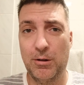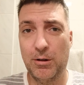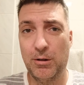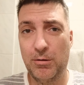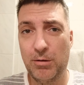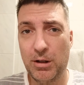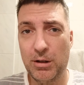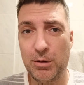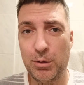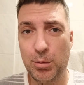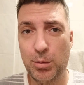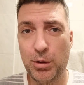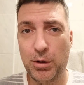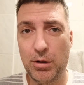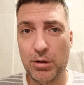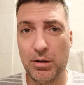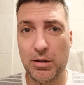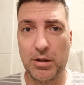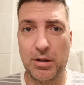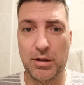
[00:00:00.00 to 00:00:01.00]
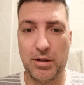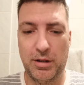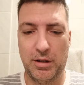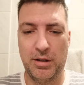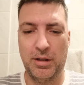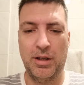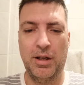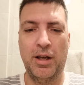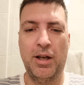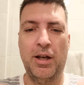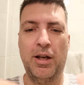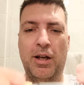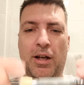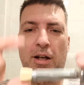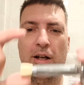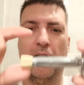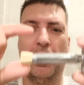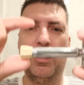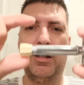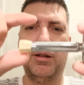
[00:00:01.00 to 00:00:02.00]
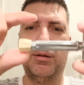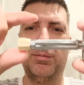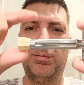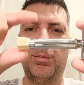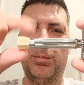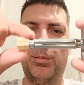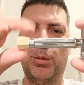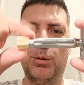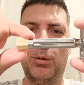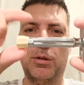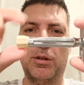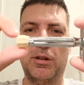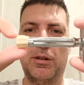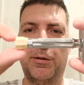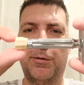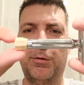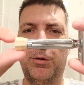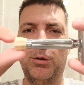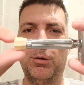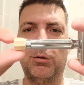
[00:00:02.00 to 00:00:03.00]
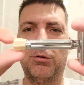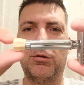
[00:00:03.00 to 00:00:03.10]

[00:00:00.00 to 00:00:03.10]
quite to be honest, I put a few